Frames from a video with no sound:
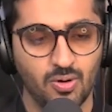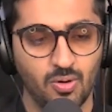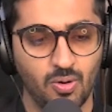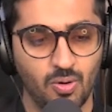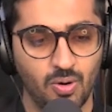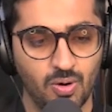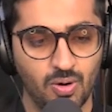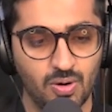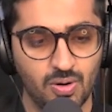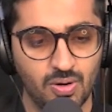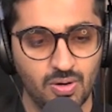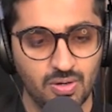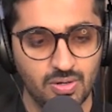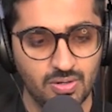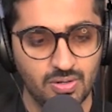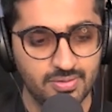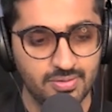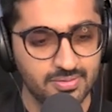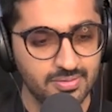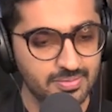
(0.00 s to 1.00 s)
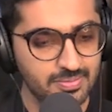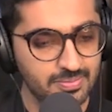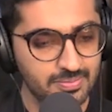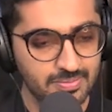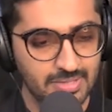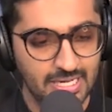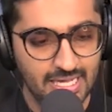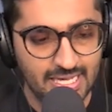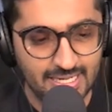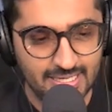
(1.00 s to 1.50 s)
or
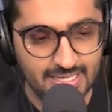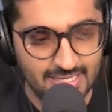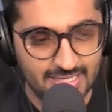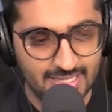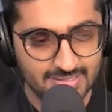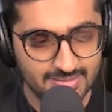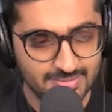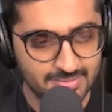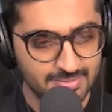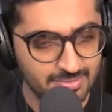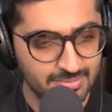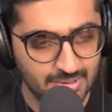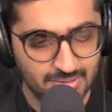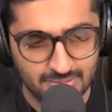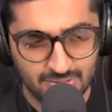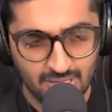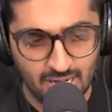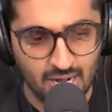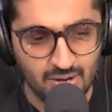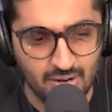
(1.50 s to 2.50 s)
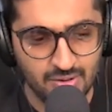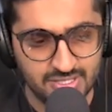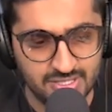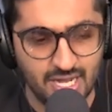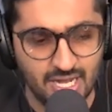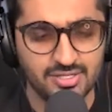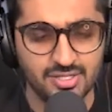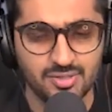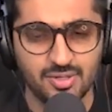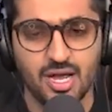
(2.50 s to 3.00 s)
like is how does
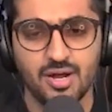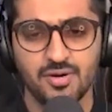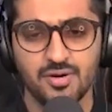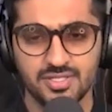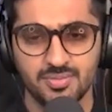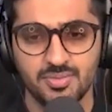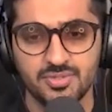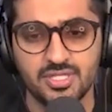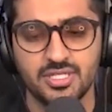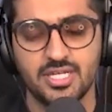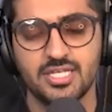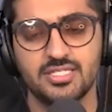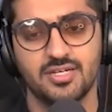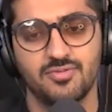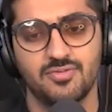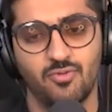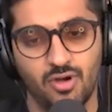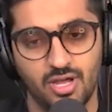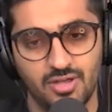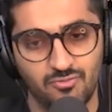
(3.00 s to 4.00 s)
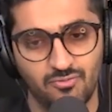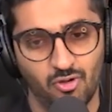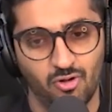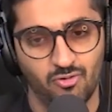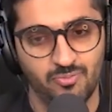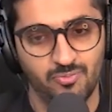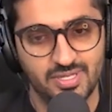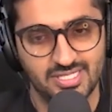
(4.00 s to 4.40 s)
how's your, how does your music taste invo- evolve?